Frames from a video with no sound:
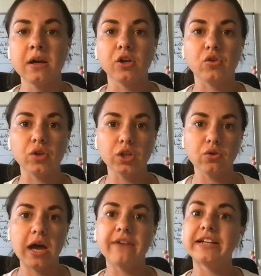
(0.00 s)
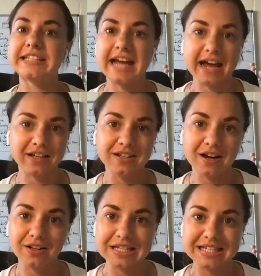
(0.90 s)
You need to have a
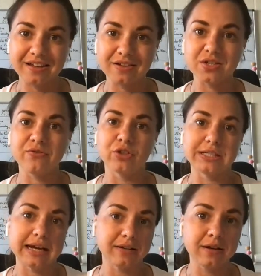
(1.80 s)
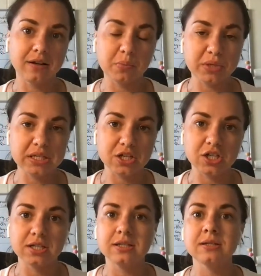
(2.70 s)
technical skills for technical
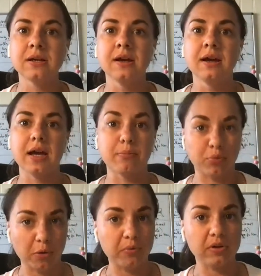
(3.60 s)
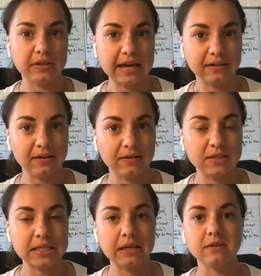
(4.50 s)
positions, appropriate technical
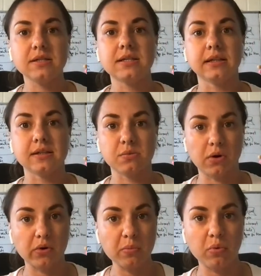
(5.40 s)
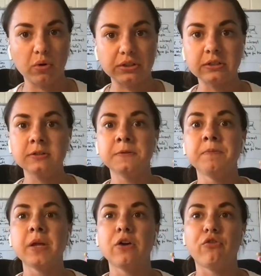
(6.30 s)
skills. That is very important.
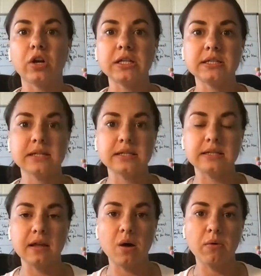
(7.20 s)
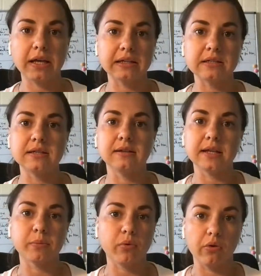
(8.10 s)
For instance, now I can see
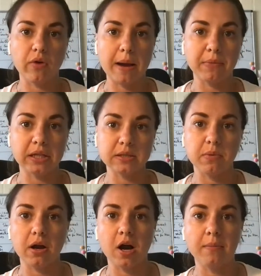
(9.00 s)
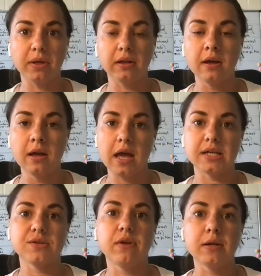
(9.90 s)
that programming is becoming
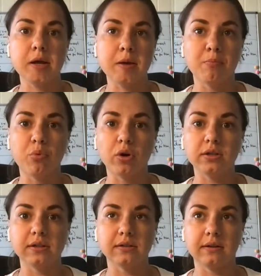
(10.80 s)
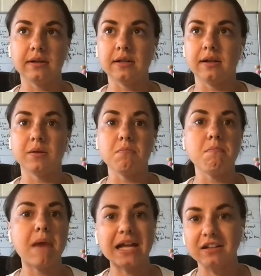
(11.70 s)
extremely important in
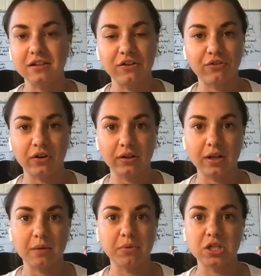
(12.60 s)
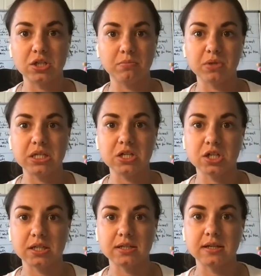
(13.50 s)
many different PhD
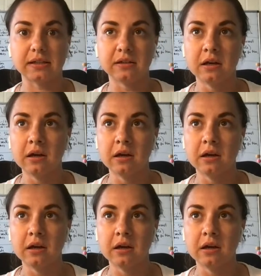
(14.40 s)
positions that